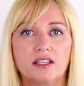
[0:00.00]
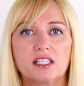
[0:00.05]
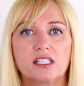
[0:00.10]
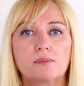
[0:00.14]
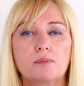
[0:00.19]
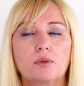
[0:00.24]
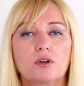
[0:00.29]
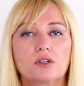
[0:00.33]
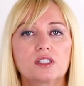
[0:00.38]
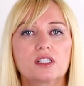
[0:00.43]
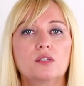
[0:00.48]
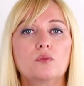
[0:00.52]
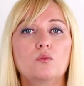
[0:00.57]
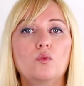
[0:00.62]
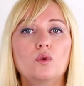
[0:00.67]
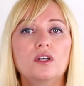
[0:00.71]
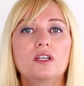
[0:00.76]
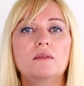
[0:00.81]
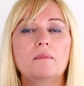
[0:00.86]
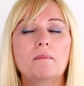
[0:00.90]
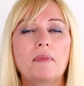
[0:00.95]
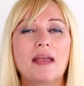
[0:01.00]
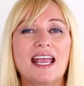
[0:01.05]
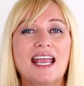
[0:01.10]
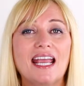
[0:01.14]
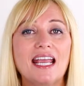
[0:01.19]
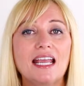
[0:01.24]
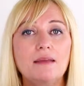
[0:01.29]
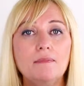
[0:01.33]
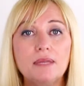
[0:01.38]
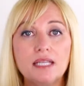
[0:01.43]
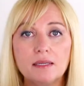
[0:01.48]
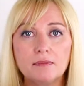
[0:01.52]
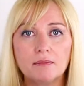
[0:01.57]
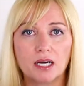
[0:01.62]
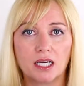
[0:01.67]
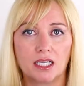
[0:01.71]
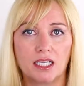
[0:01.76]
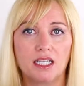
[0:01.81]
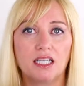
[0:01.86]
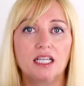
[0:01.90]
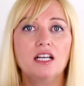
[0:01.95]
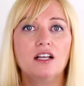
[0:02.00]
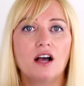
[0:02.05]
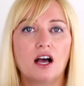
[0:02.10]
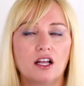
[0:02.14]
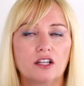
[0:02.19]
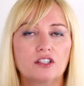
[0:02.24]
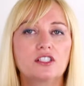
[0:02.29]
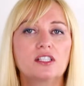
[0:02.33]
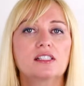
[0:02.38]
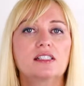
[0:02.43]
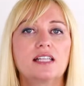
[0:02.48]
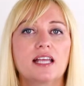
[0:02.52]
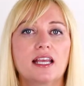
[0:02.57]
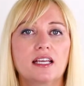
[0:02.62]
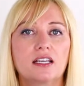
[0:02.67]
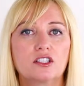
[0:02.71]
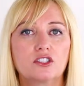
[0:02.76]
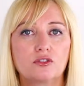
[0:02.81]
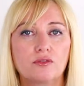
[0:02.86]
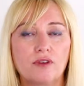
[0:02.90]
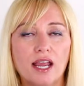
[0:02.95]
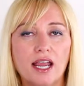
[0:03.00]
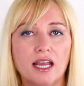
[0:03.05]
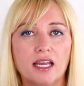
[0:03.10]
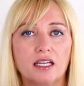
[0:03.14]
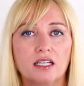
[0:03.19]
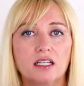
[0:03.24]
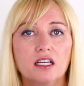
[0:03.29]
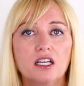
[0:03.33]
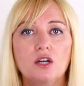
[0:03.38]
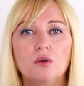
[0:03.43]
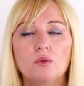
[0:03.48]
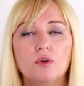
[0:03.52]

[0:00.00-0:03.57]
This person wouldn't pay me money. I'll just take trade.